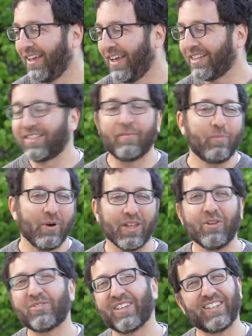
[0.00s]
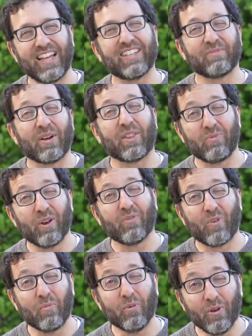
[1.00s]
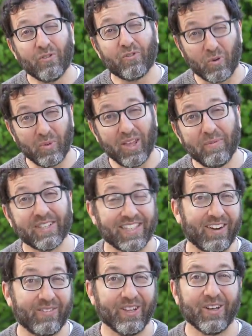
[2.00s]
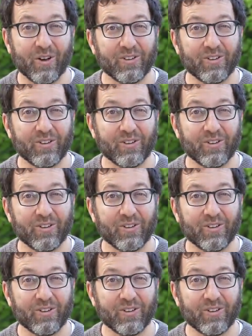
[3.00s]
At some point, usually it takes about 3 or 4 moves for me because I don't really know